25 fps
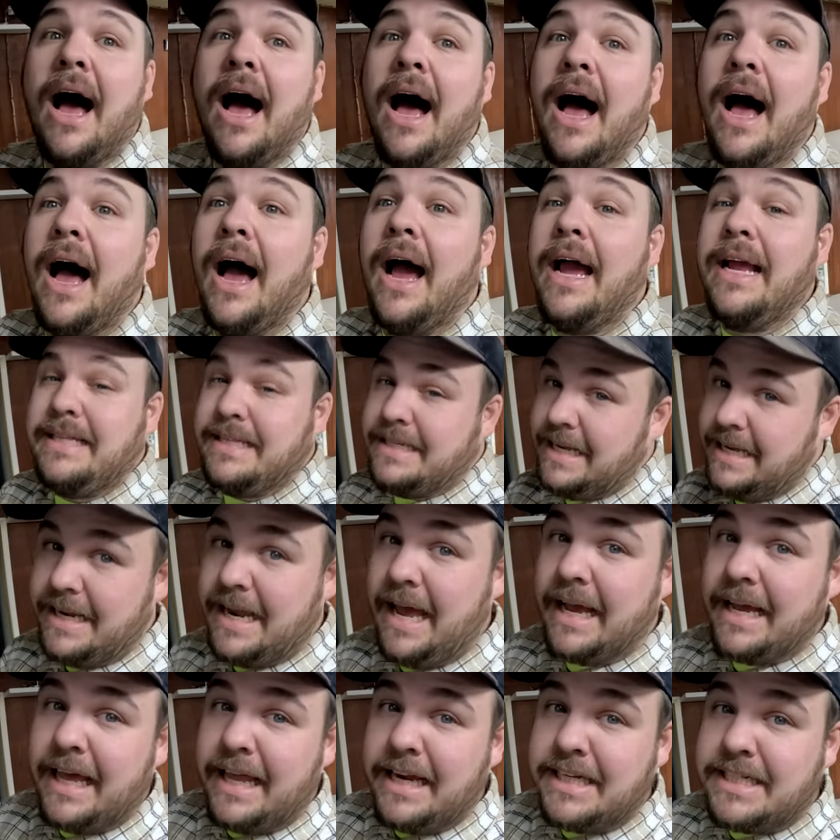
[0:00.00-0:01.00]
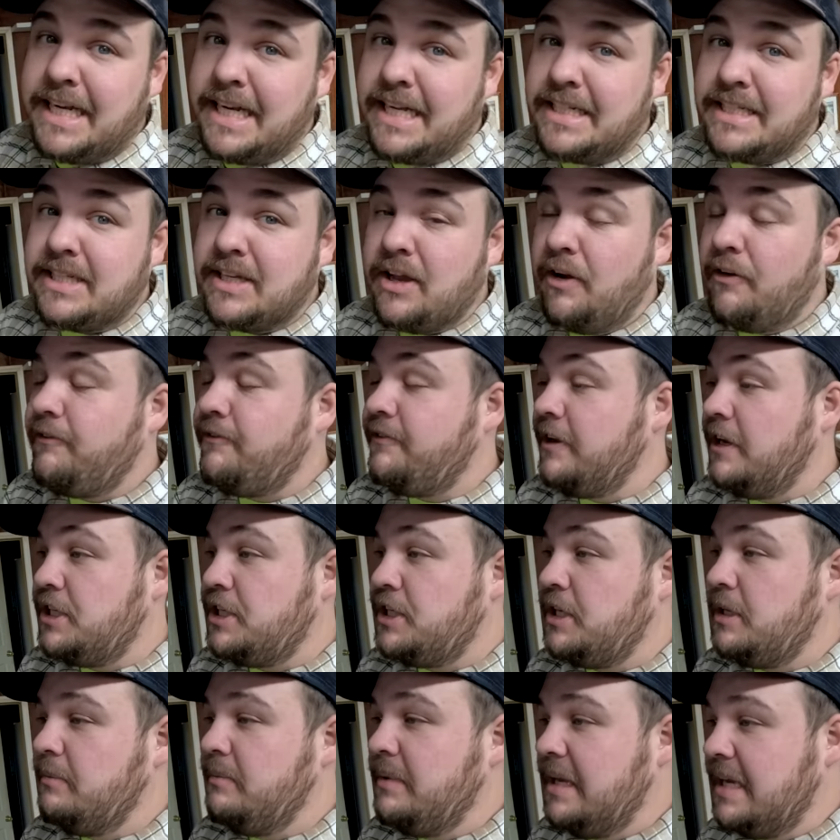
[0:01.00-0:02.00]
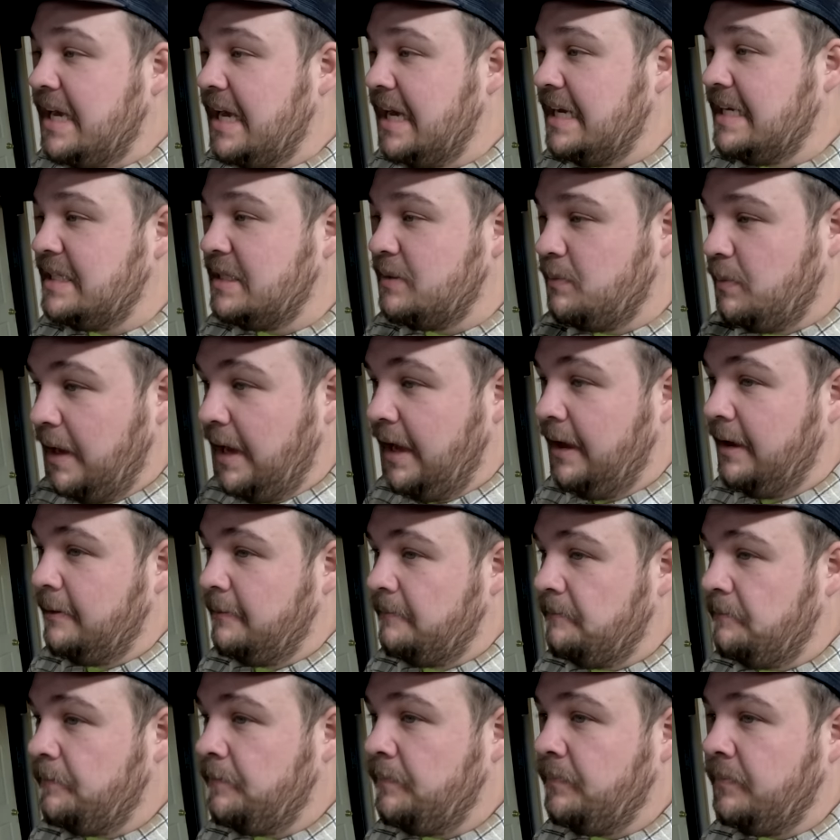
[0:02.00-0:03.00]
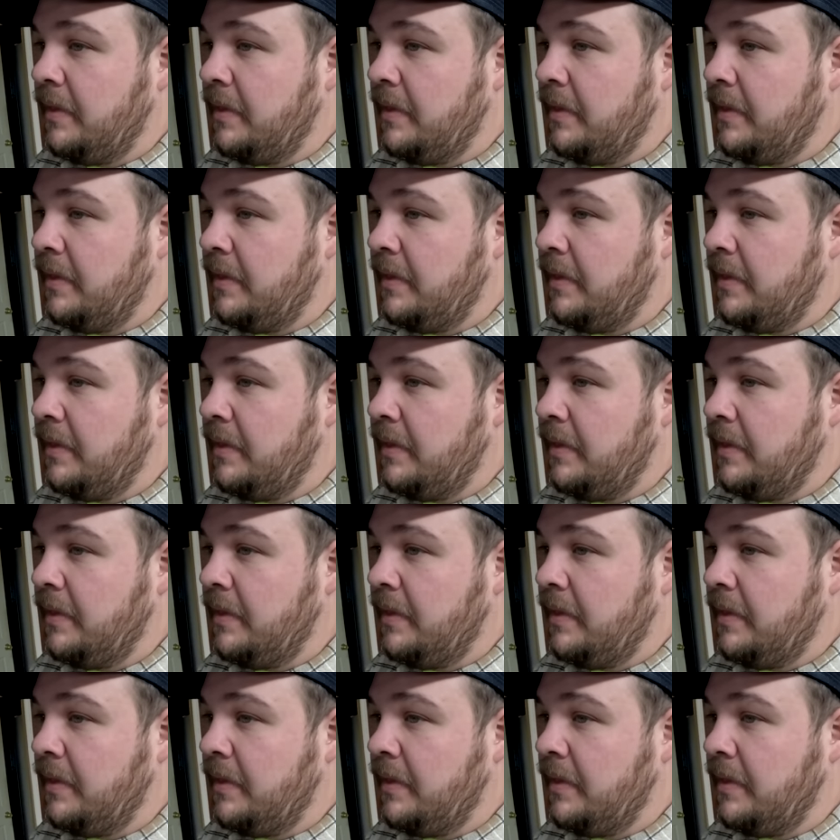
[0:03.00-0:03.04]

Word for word: I did not get a chance to go fishing because, well,